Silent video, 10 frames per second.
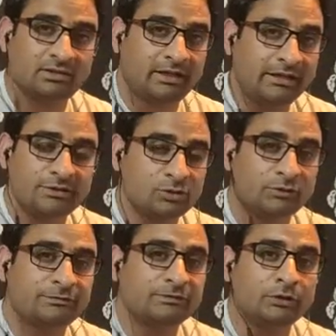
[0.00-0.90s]
it is
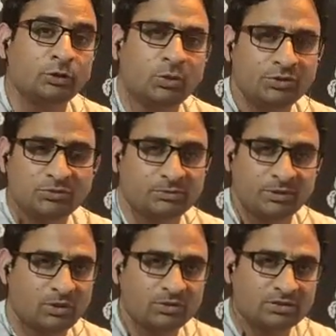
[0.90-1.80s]
of no use,
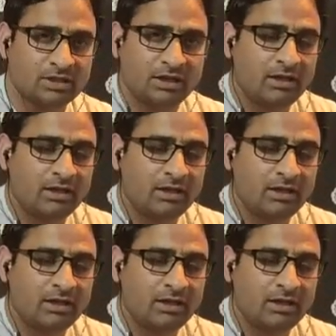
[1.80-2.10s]
because